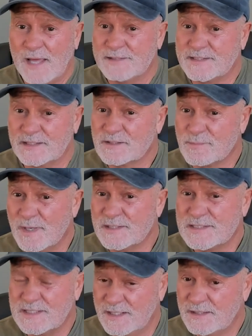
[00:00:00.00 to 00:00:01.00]
six
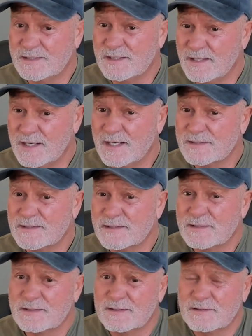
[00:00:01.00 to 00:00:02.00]
months into
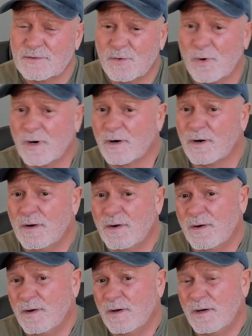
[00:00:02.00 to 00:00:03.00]
this, or
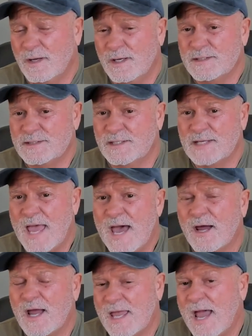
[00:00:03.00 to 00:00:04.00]
is,
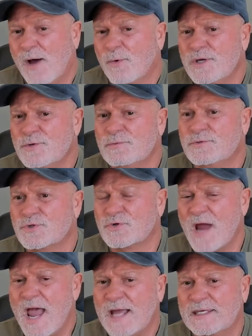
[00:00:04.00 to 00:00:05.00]
how how are you
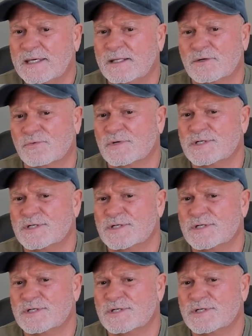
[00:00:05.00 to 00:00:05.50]
tracking the